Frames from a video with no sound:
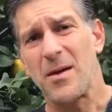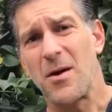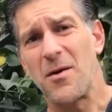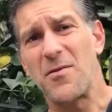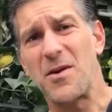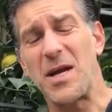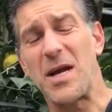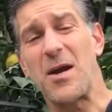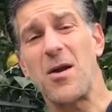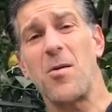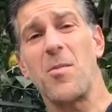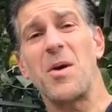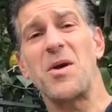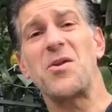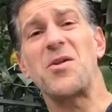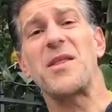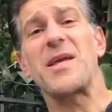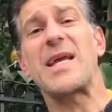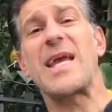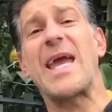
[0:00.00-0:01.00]
Over here I'm
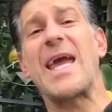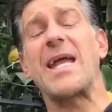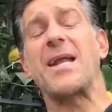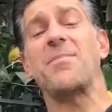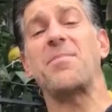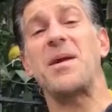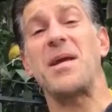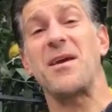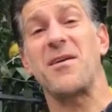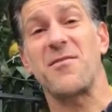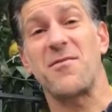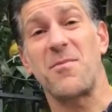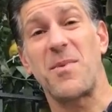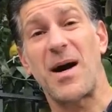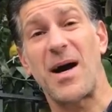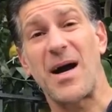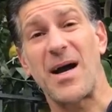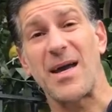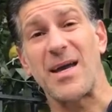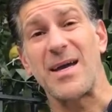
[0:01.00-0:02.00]
under the canopy of
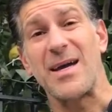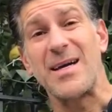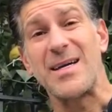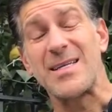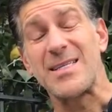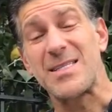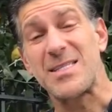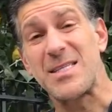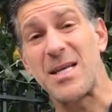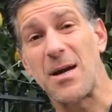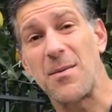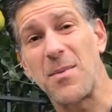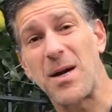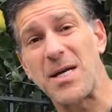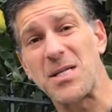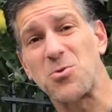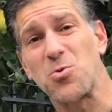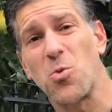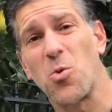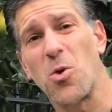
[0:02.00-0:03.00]
my
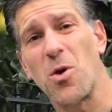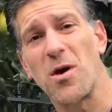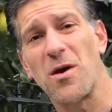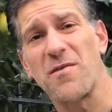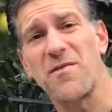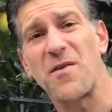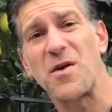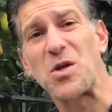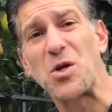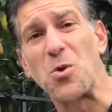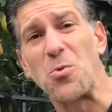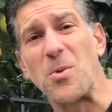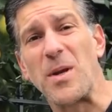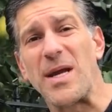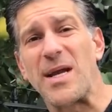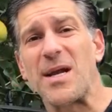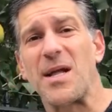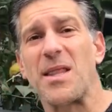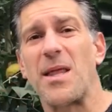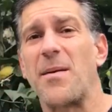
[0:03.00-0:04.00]
semi-dwarf
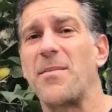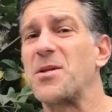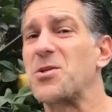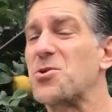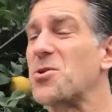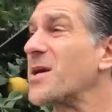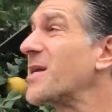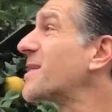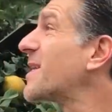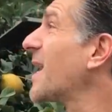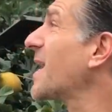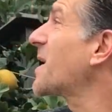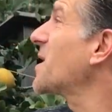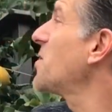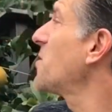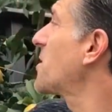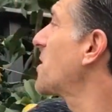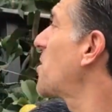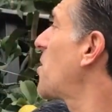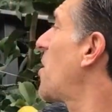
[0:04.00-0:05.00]
Eureka lemon tree. And take a
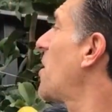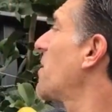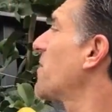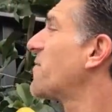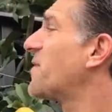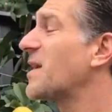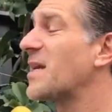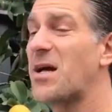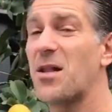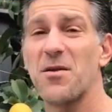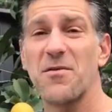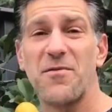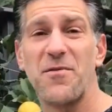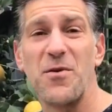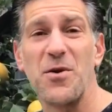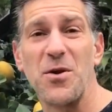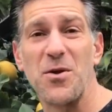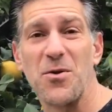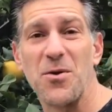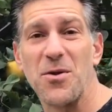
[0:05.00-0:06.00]
look at all of the yellow
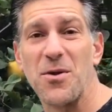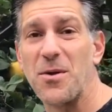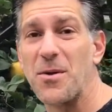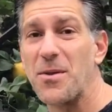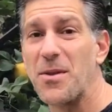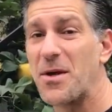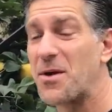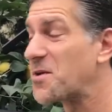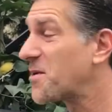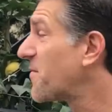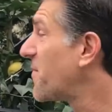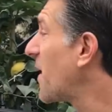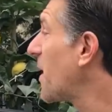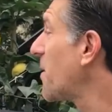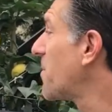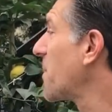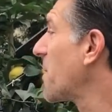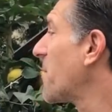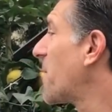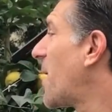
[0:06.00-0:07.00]
fruit that are
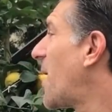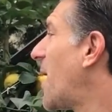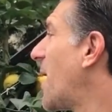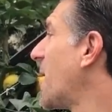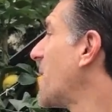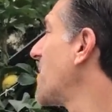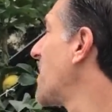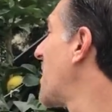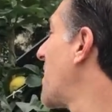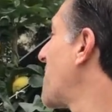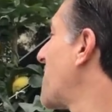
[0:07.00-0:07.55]
developing behind me.